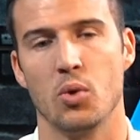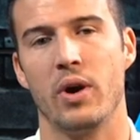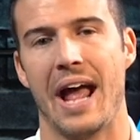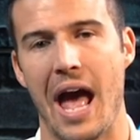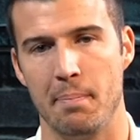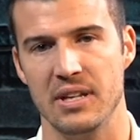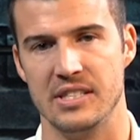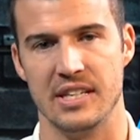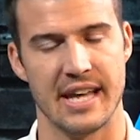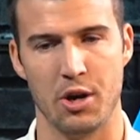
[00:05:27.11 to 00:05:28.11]
So what
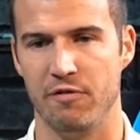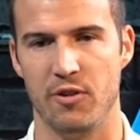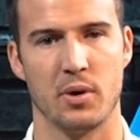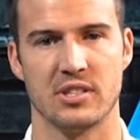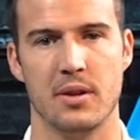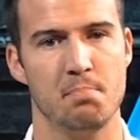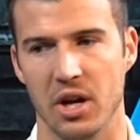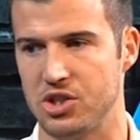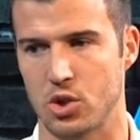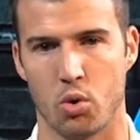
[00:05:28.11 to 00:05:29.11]
happens is I don't focus on
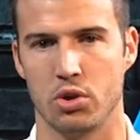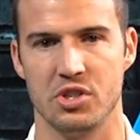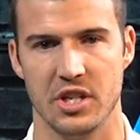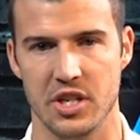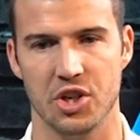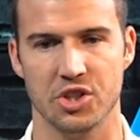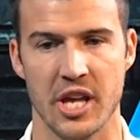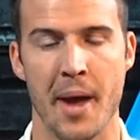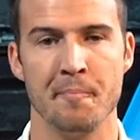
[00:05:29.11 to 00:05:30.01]
months, quarters, and years.